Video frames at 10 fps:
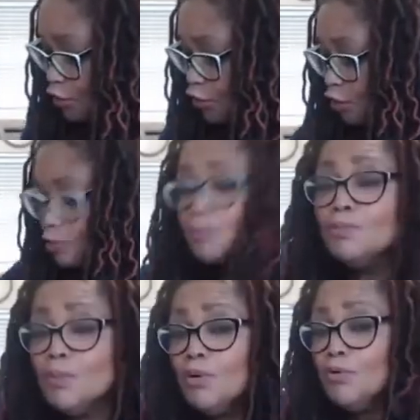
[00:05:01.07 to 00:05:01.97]
juice
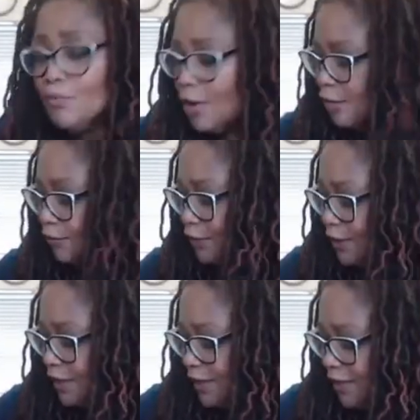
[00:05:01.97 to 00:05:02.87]
more of
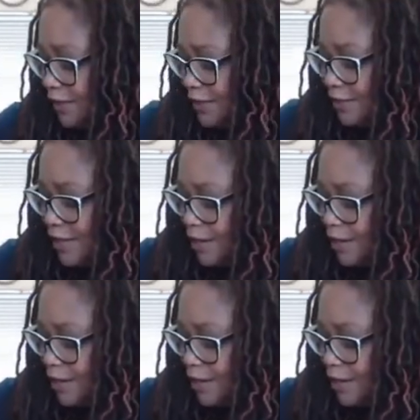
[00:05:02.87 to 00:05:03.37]
is